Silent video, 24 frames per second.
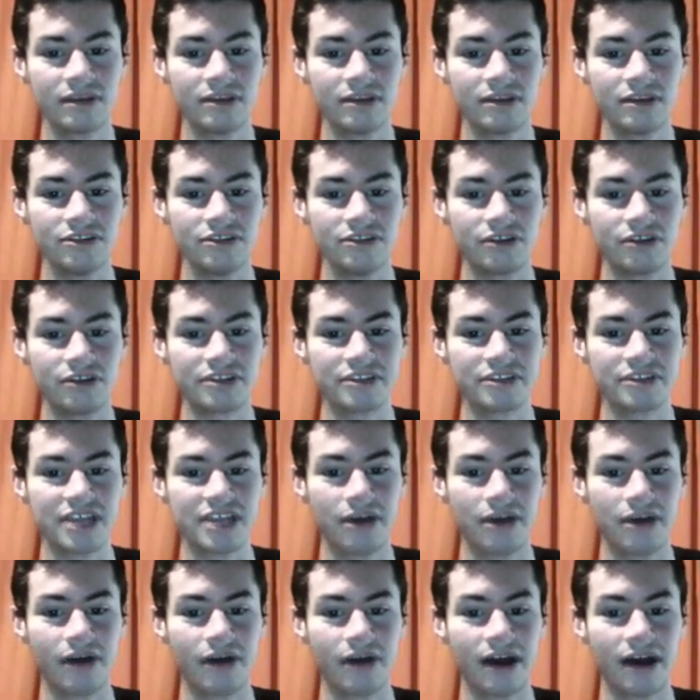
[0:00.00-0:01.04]
Do you notice
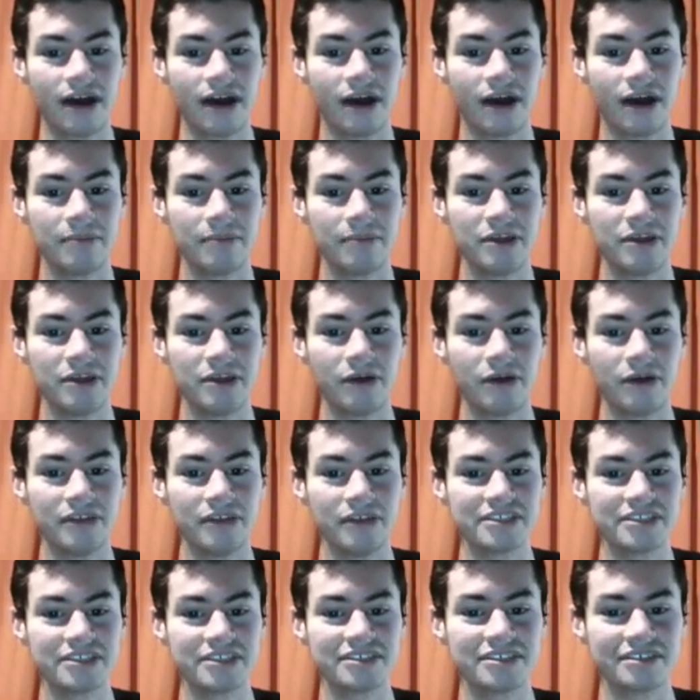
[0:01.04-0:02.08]
how,
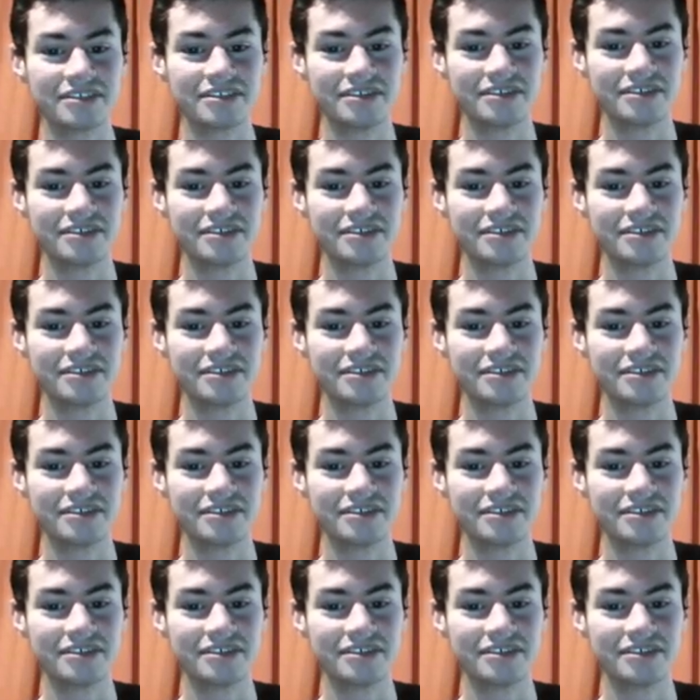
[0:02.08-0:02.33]
this